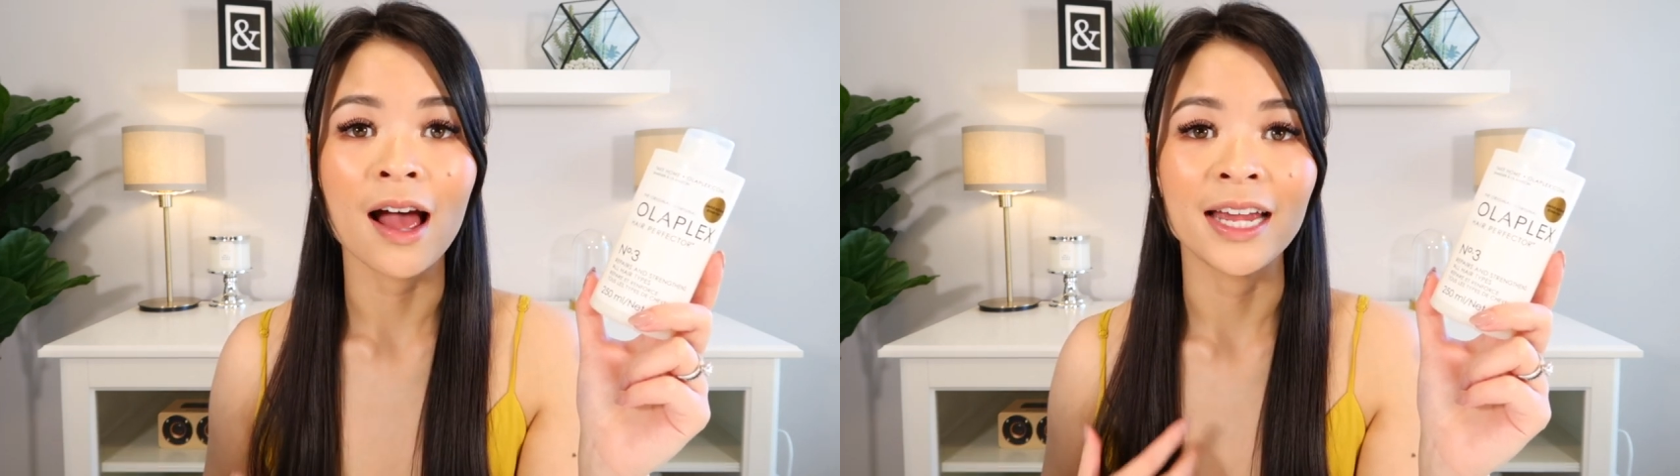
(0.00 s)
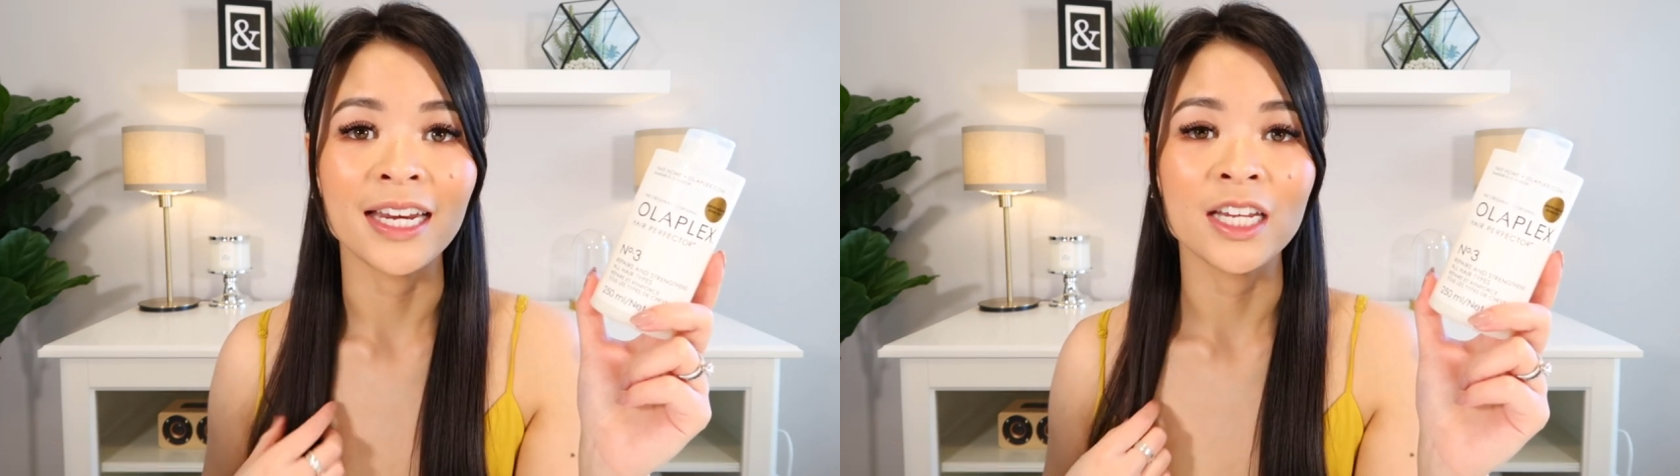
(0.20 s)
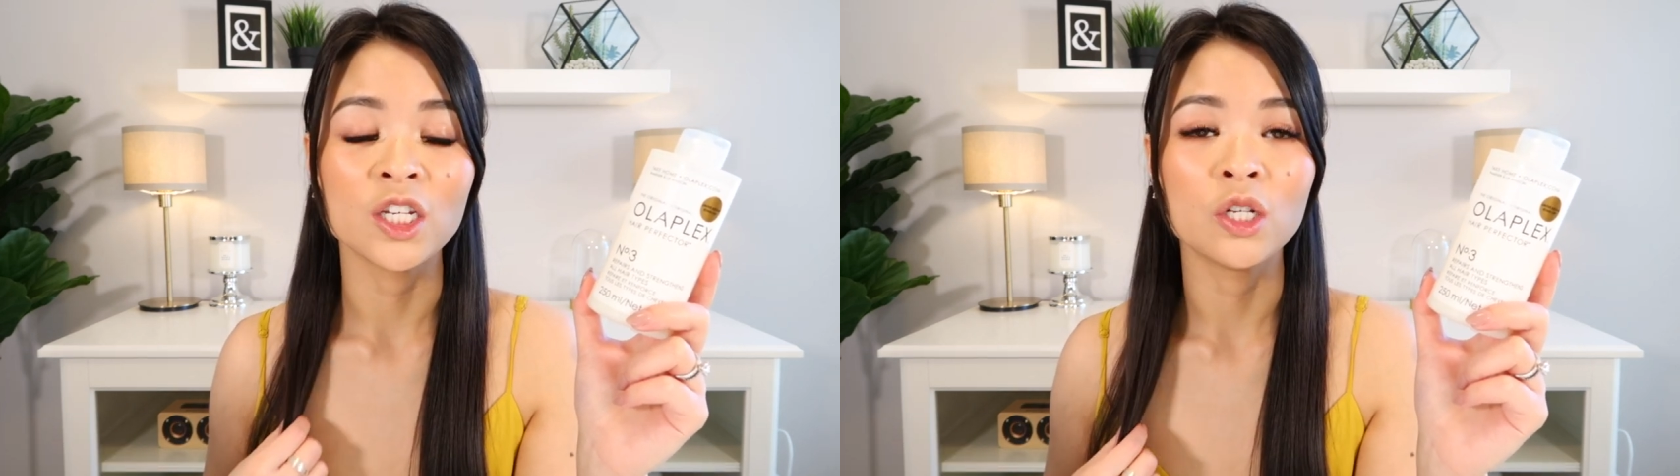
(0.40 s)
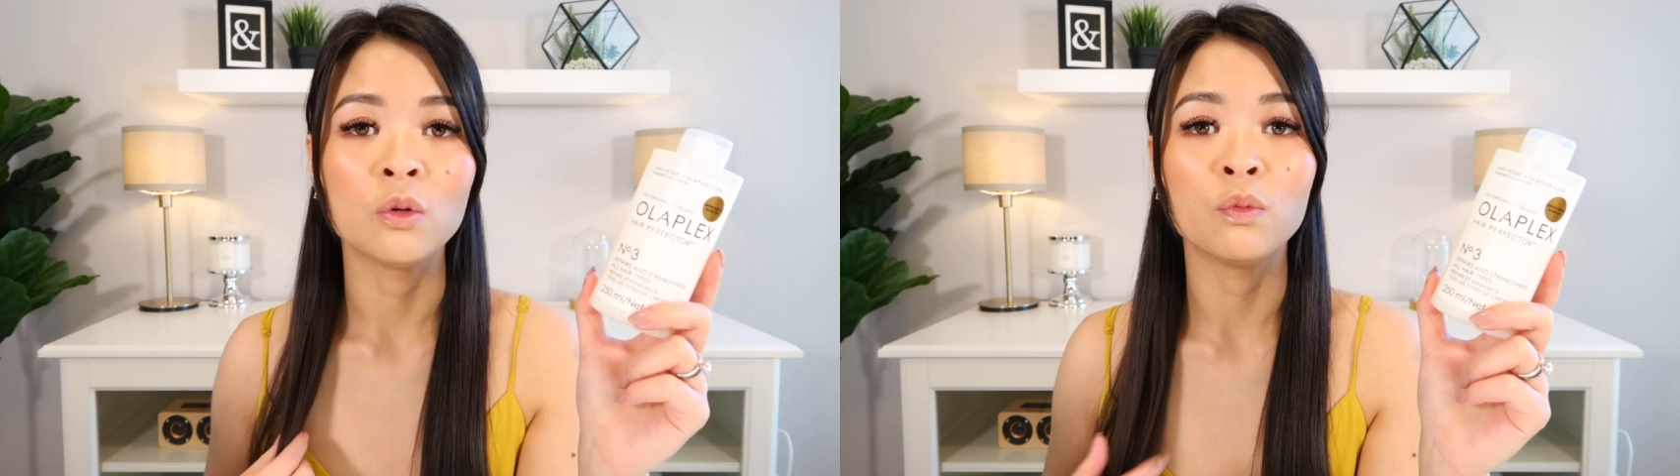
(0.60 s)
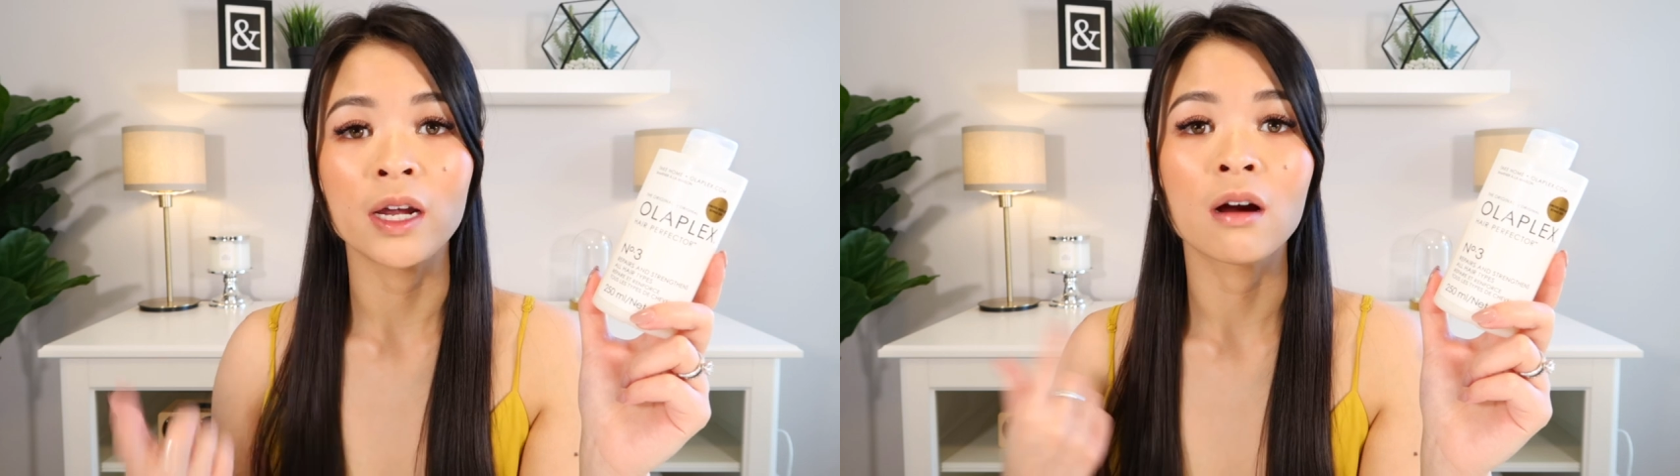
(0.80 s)
I need
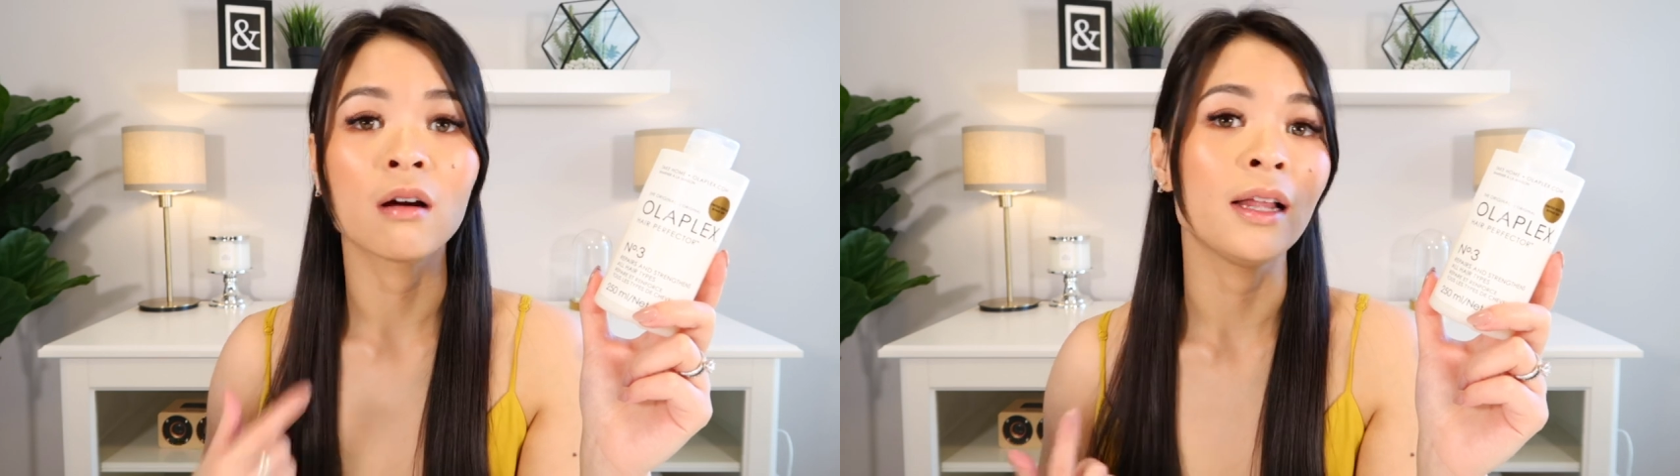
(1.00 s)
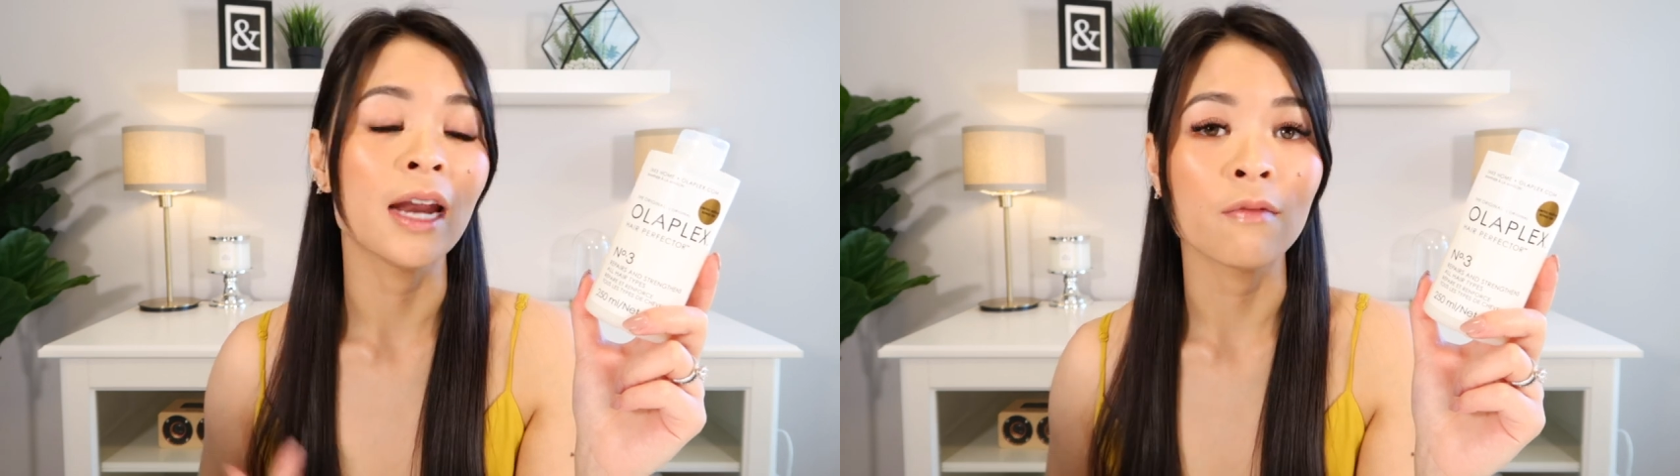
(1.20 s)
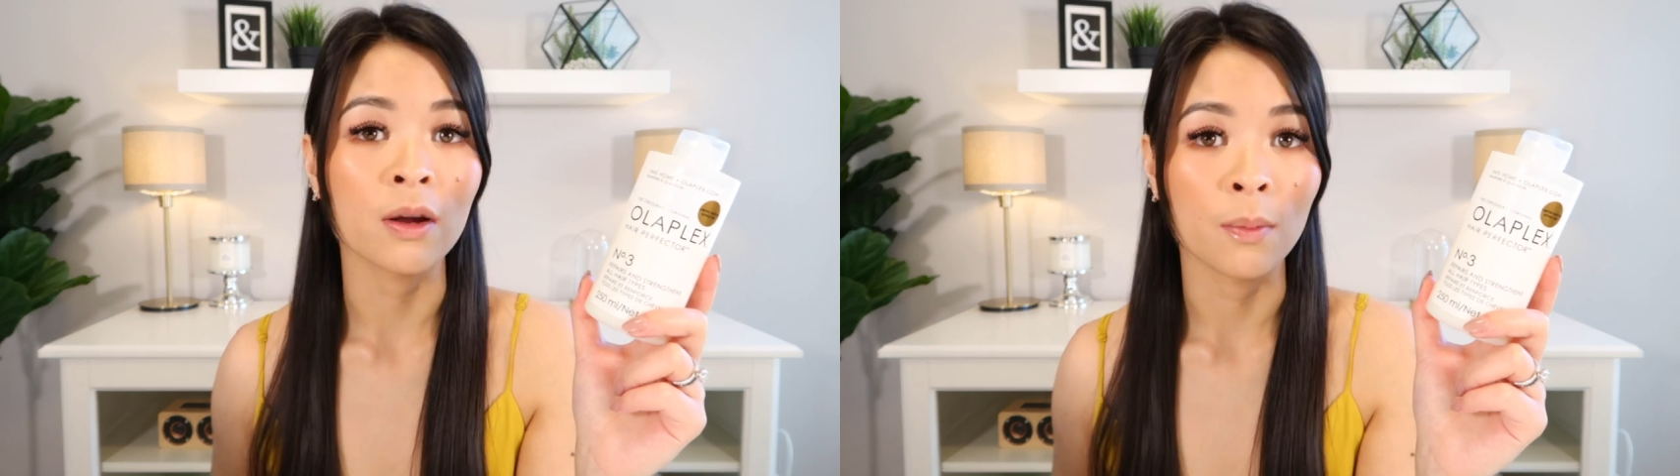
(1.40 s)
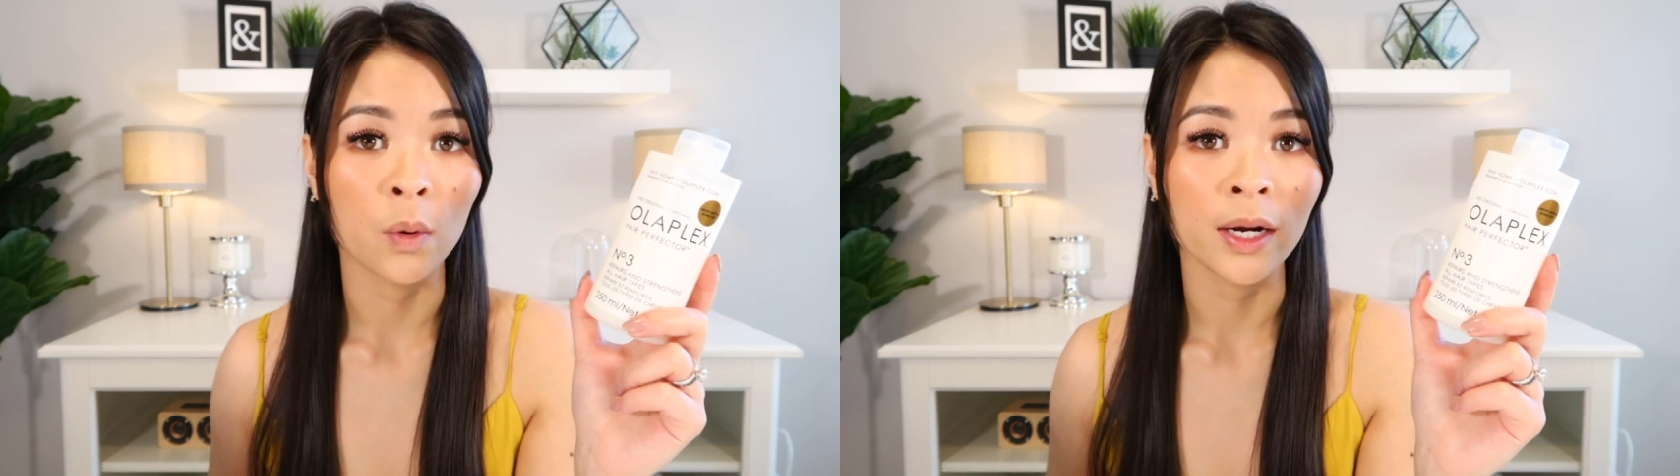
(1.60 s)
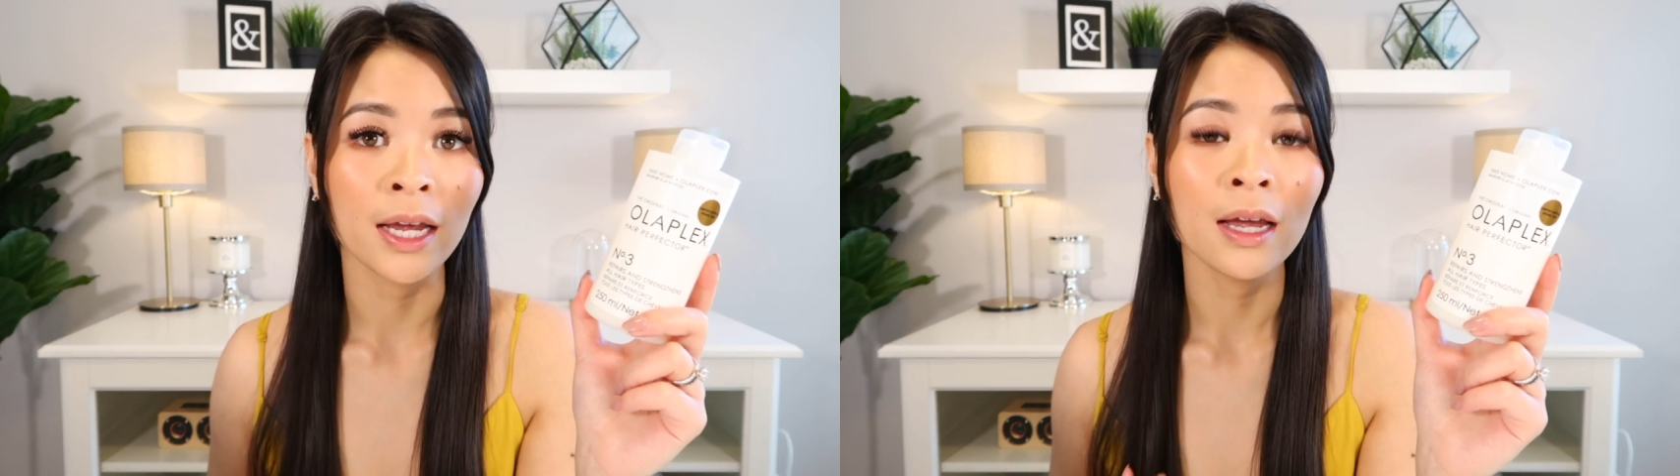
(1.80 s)
to recurl it every
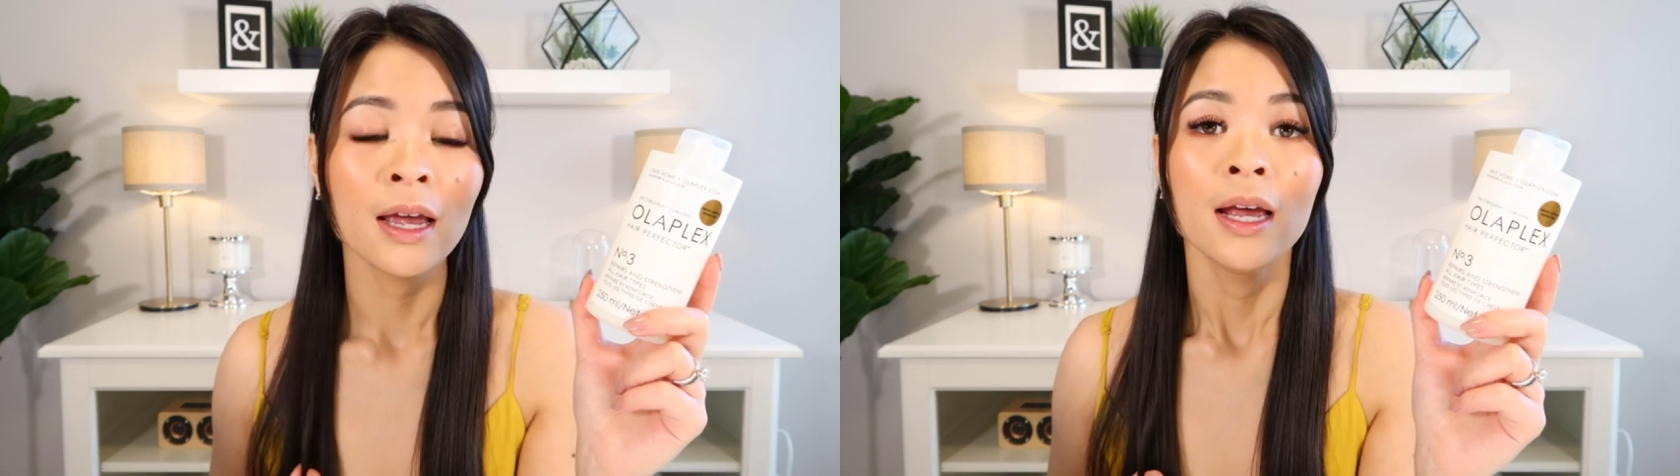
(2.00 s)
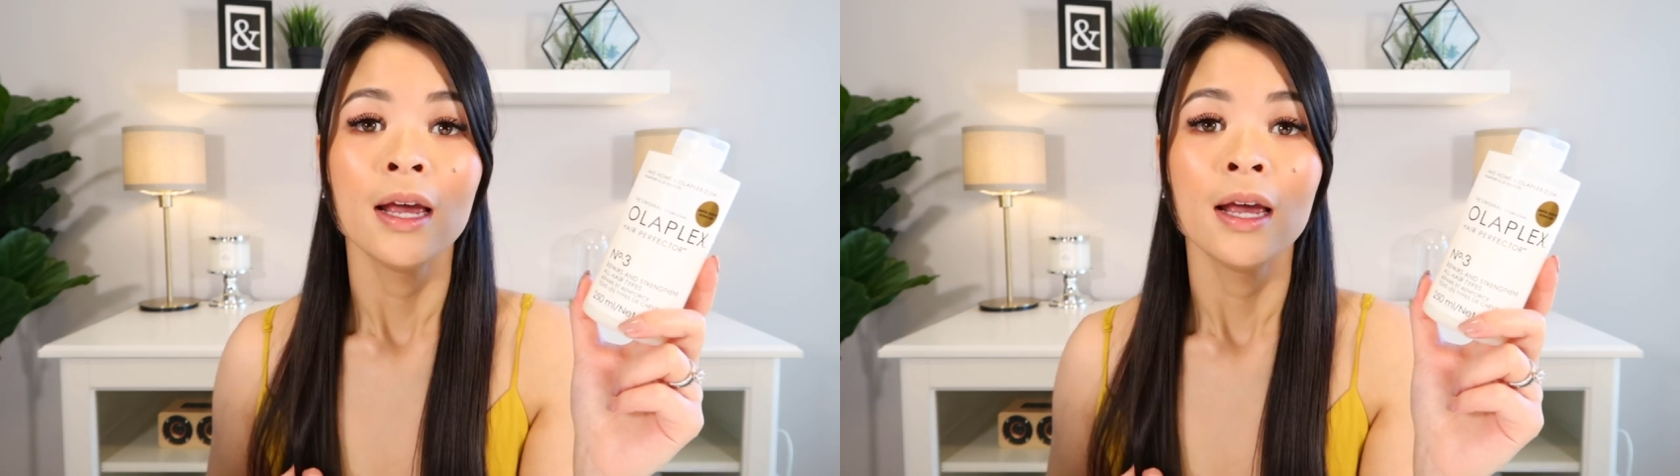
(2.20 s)
morning.